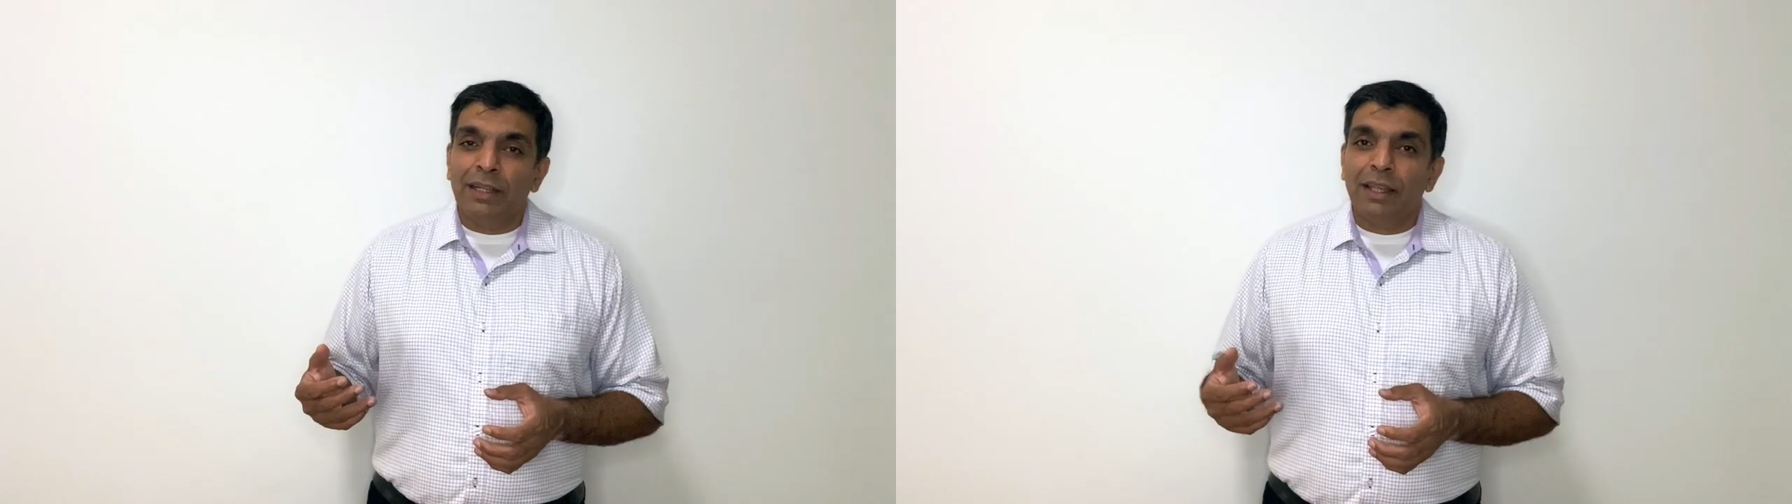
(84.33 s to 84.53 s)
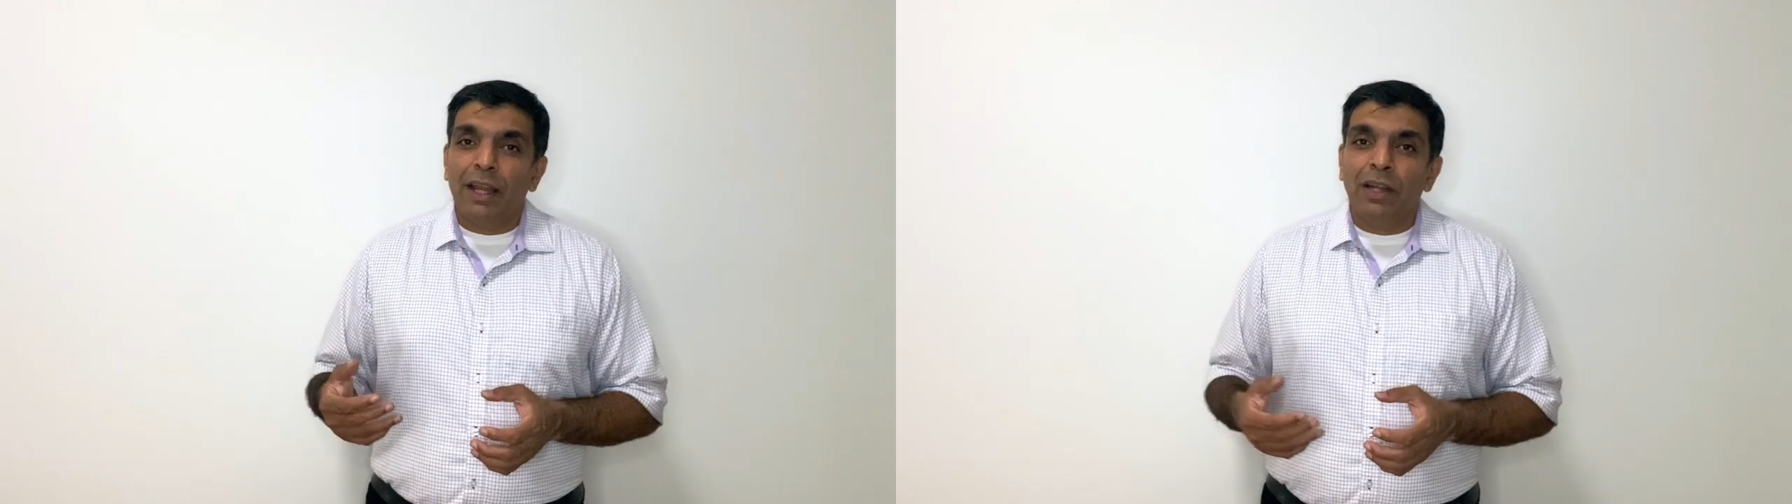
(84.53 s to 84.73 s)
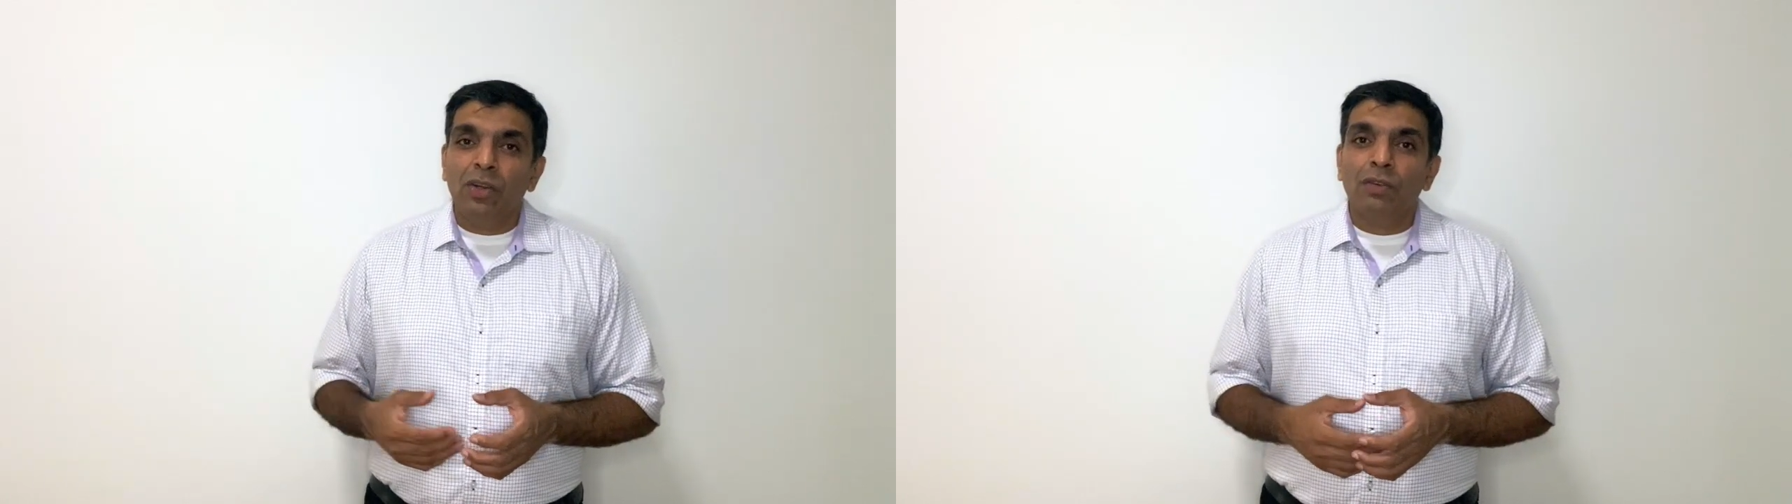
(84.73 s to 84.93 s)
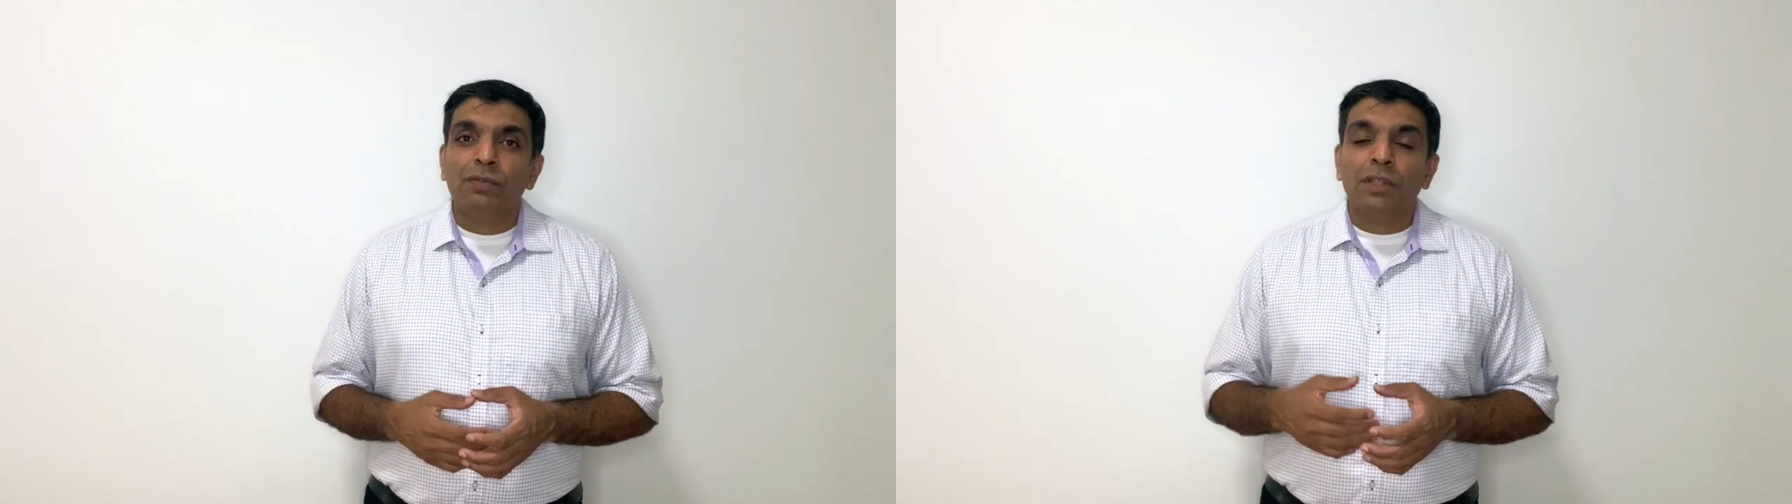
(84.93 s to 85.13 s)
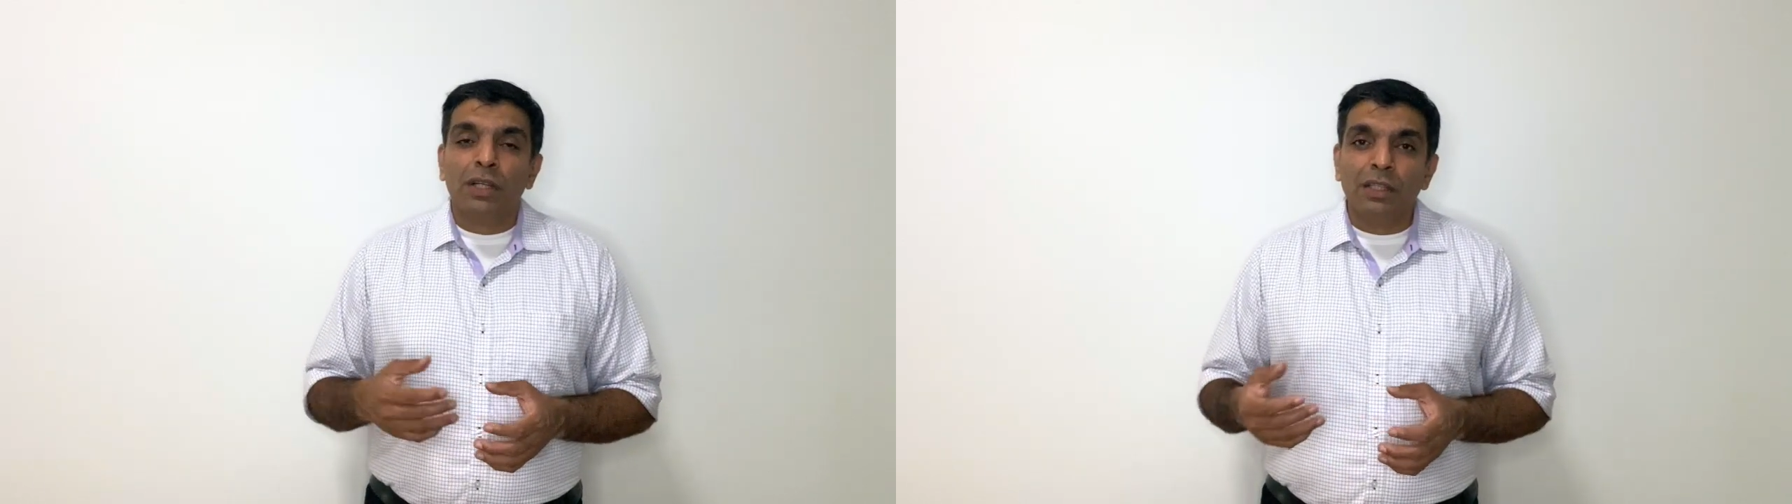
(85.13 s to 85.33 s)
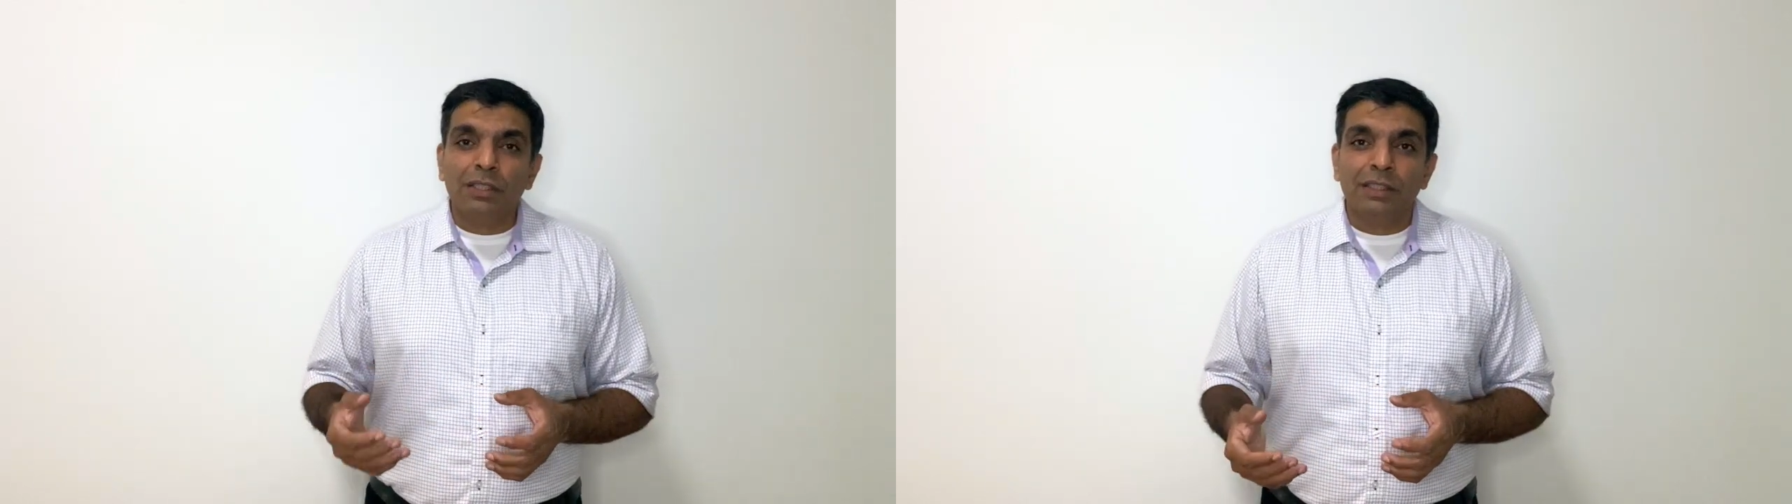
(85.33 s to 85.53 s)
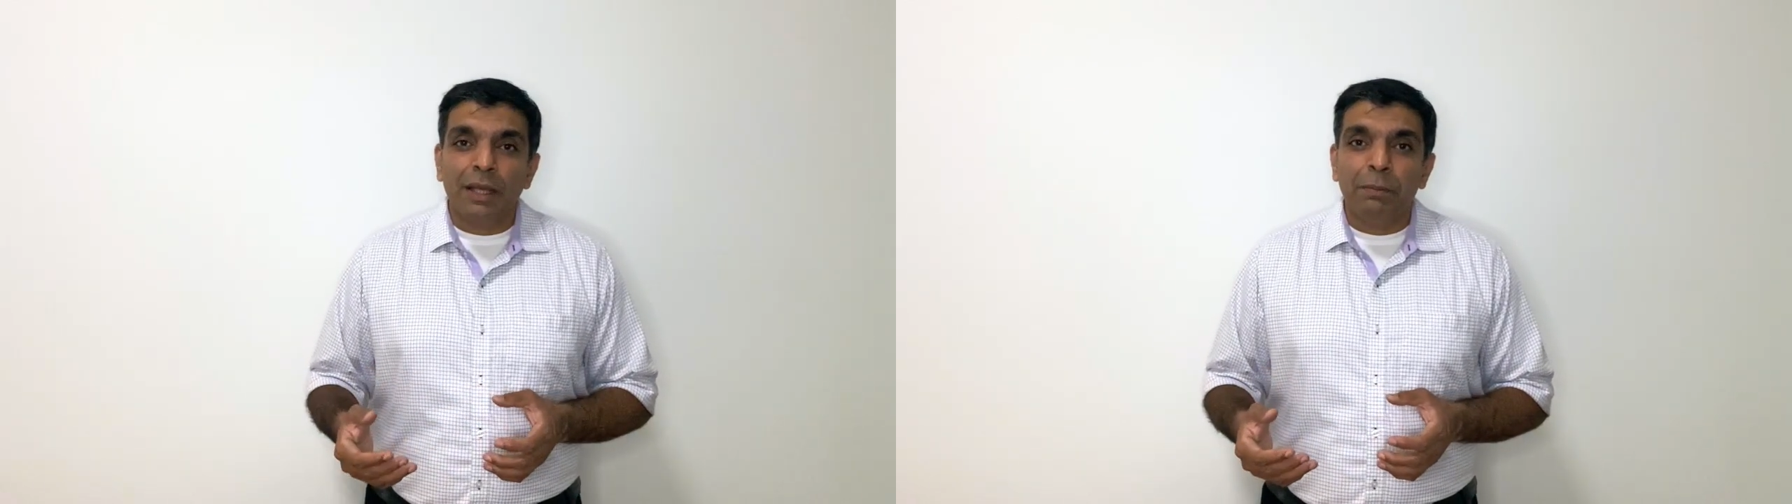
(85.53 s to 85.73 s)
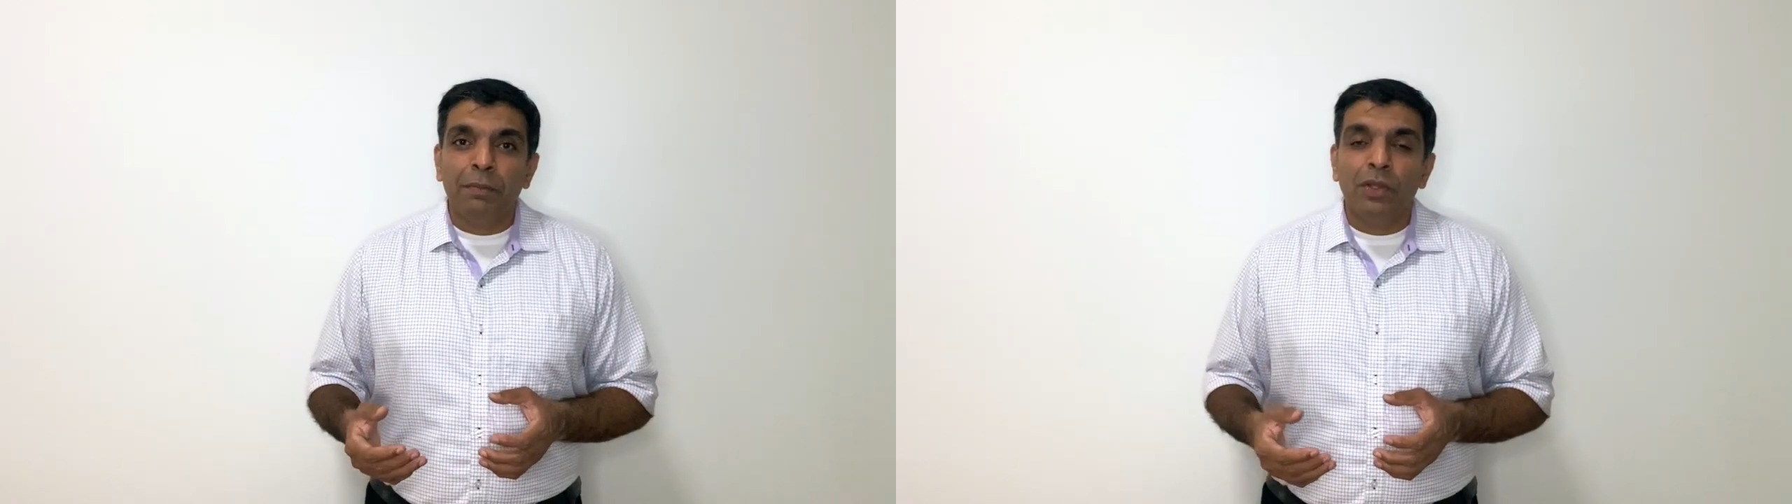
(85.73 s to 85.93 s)
at the end of third
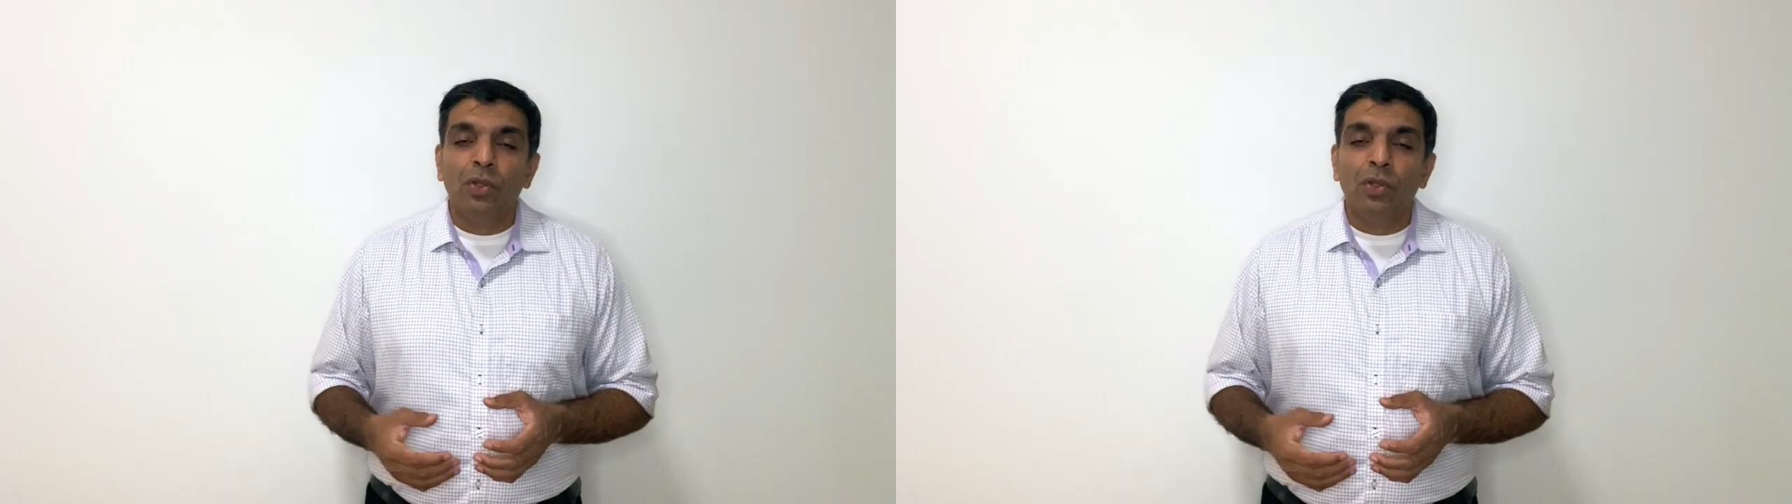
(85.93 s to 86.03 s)
step,